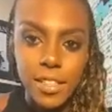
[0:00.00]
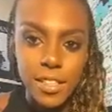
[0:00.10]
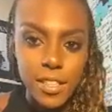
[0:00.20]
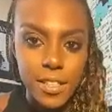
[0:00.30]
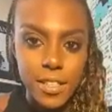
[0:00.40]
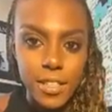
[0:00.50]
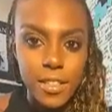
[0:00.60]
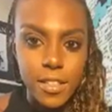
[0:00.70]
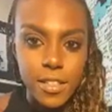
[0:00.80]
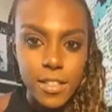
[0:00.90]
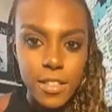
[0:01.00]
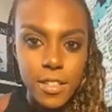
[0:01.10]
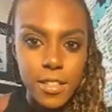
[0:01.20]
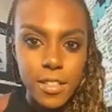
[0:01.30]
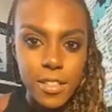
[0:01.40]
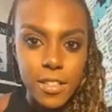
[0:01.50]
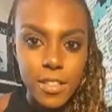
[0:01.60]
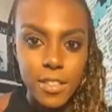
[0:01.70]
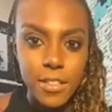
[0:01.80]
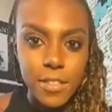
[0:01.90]

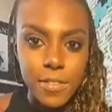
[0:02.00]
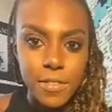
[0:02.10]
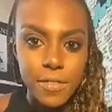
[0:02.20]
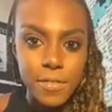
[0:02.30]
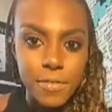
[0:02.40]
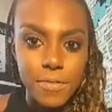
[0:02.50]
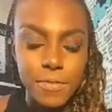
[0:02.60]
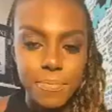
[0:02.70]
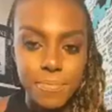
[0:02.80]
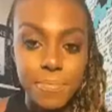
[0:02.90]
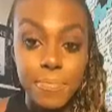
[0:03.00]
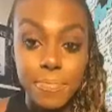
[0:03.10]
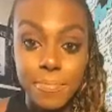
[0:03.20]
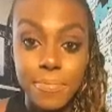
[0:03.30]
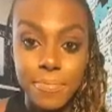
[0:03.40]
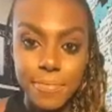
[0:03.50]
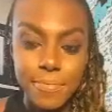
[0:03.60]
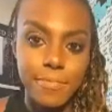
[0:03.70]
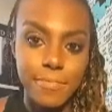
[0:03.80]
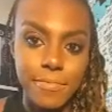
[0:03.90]

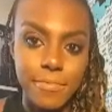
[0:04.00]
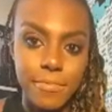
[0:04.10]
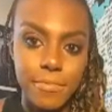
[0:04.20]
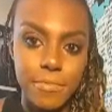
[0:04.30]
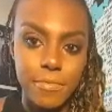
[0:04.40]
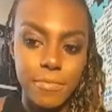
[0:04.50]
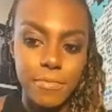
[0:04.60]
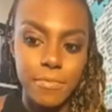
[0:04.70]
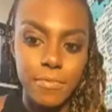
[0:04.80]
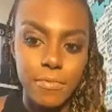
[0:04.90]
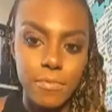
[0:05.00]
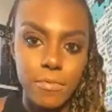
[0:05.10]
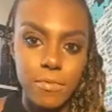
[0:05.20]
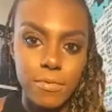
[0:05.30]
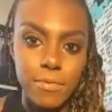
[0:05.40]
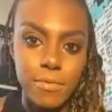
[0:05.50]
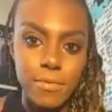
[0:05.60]
[no speech]